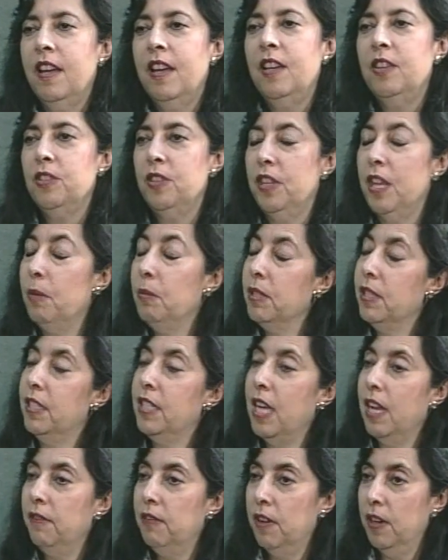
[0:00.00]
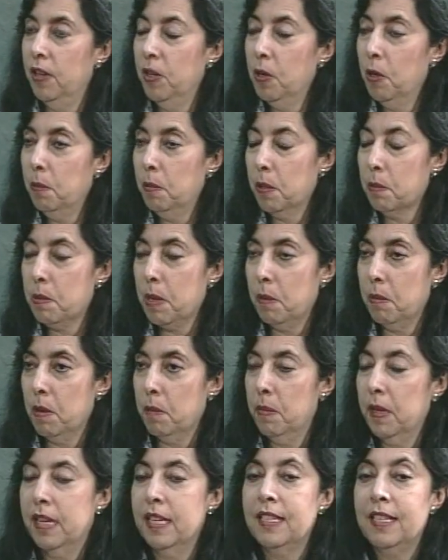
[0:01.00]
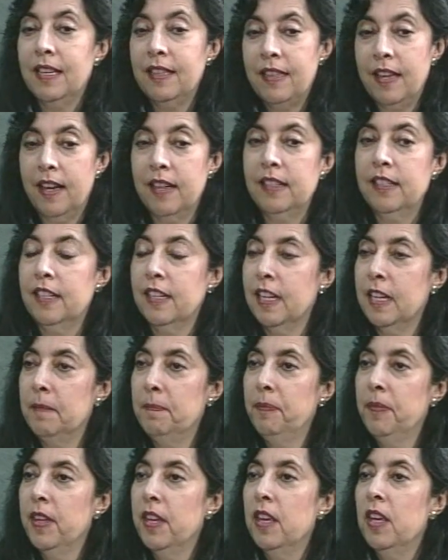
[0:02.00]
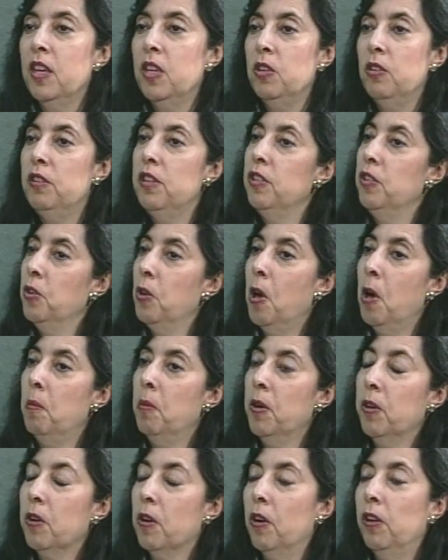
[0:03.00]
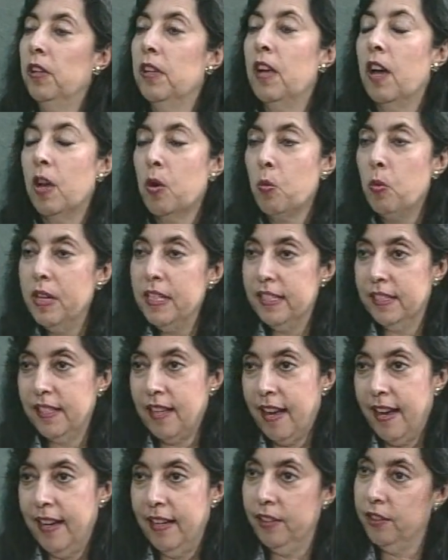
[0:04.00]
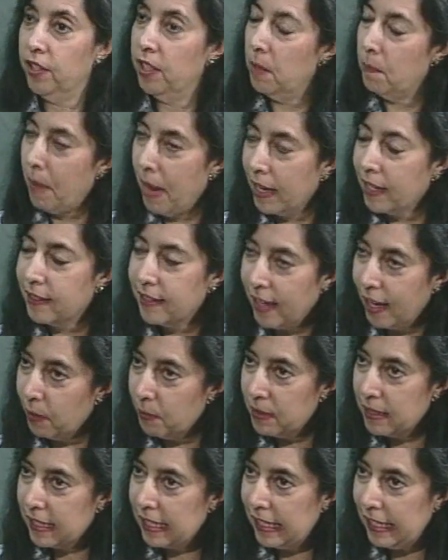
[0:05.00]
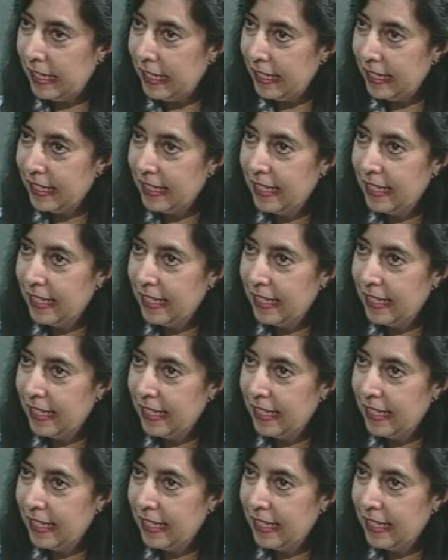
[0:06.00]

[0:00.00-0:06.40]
So they would save their notebook paper, because at that time, you did your homework only on one side, so the back side was clean.